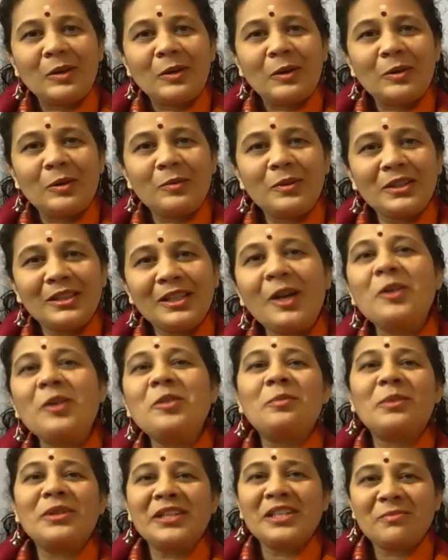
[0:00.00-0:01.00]
or without
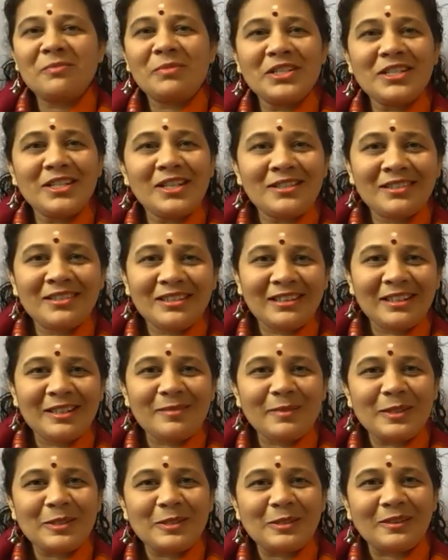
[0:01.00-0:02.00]
bringing
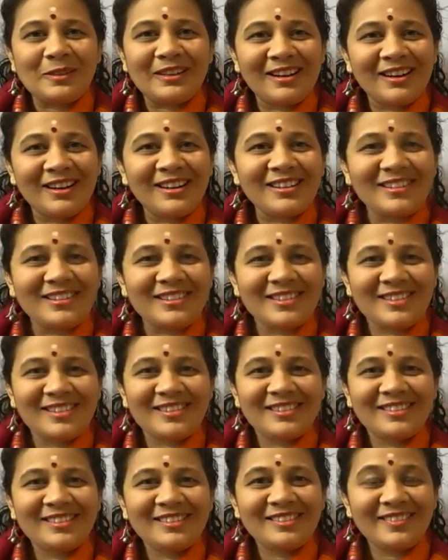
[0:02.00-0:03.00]
Prashantandim into our hearts,
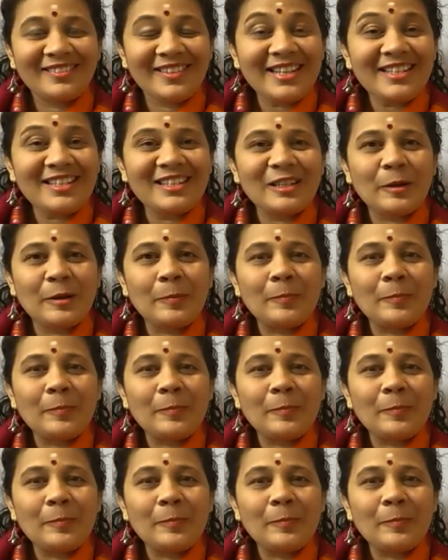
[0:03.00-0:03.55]
right?